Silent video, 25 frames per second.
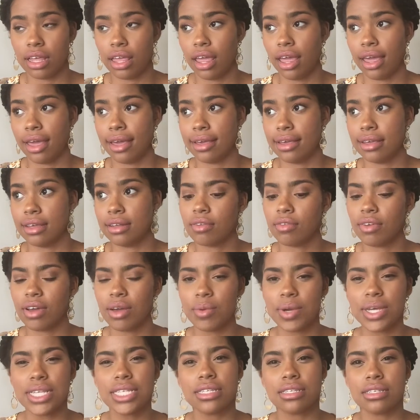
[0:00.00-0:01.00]
and
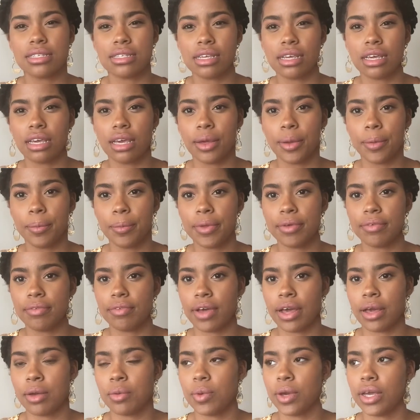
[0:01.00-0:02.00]
find ways to seek Him and
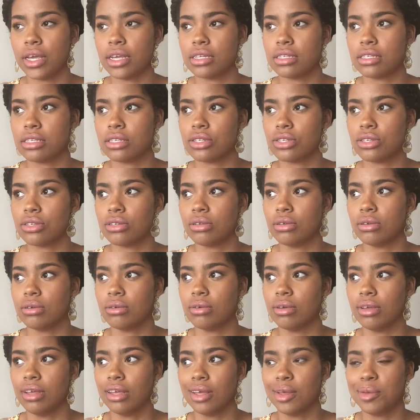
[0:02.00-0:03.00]
find ways
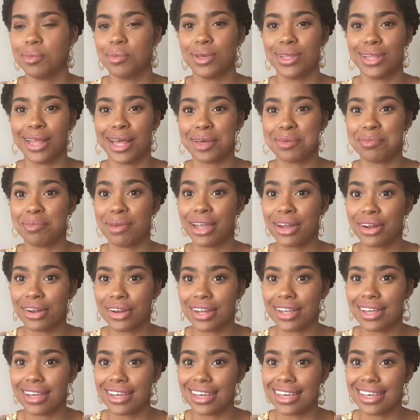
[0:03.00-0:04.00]
to be like
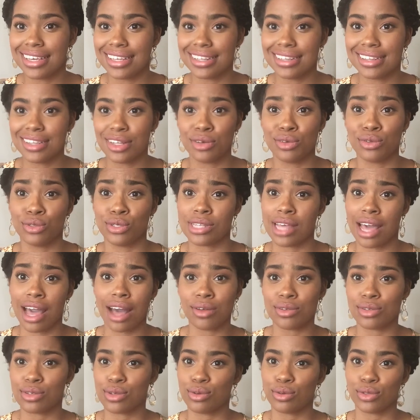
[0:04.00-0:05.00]
Mary in those
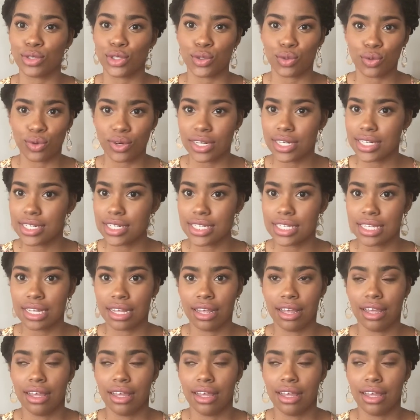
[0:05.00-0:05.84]
household chores